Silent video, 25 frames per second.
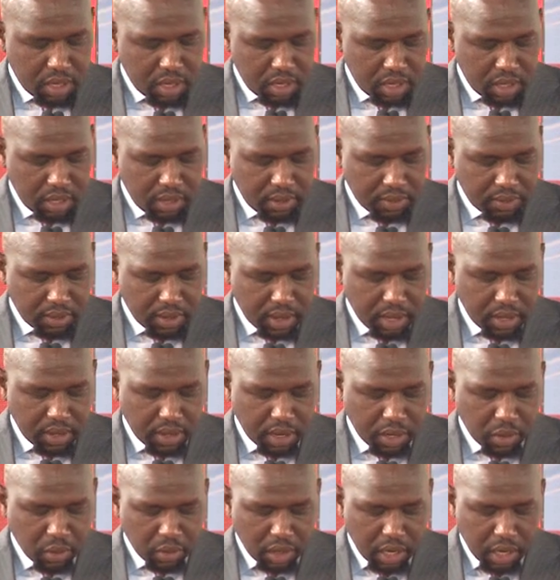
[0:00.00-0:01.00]
It is said
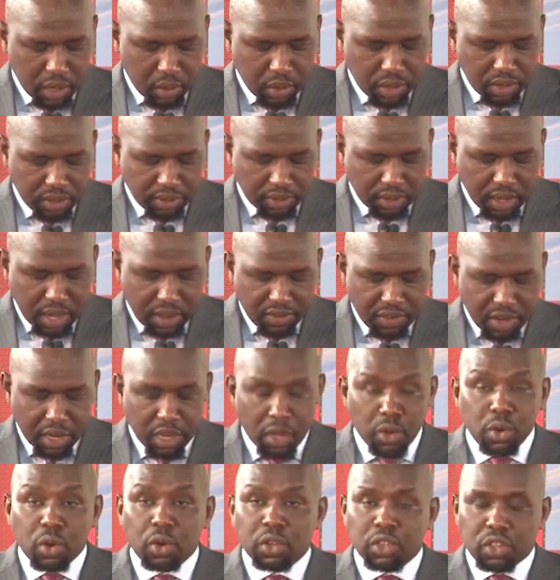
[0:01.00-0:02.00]
that you cannot discover
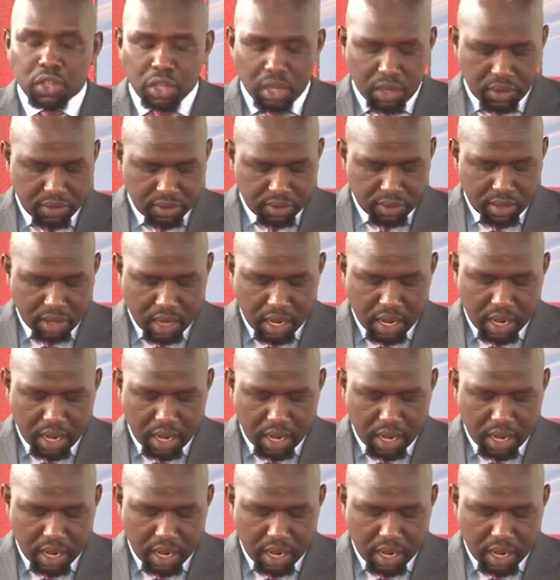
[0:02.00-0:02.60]
new oceans